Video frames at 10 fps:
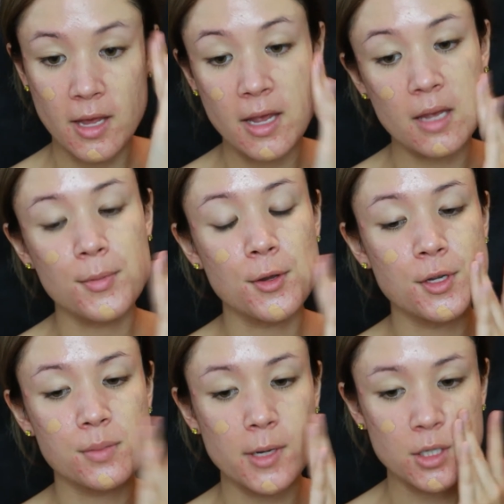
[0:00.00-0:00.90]
a beauty
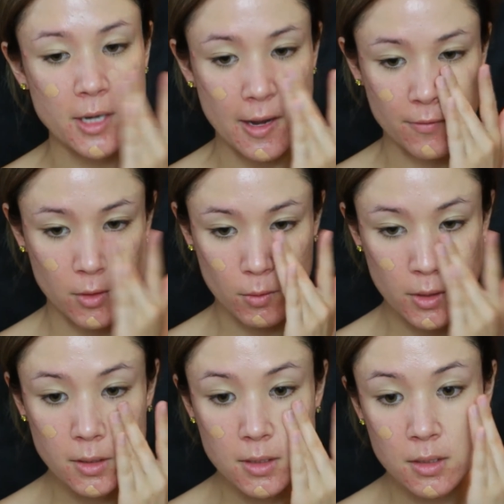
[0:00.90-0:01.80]
sponge
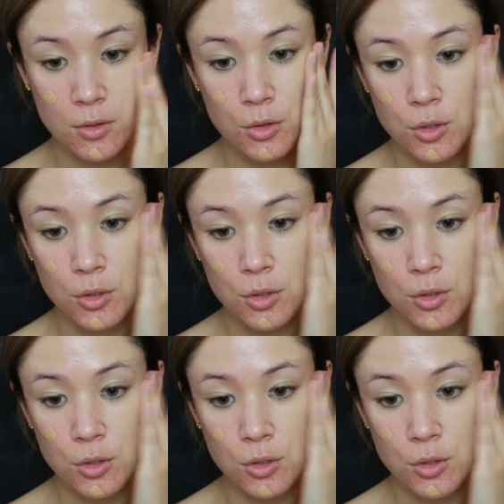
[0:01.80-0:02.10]
afterwards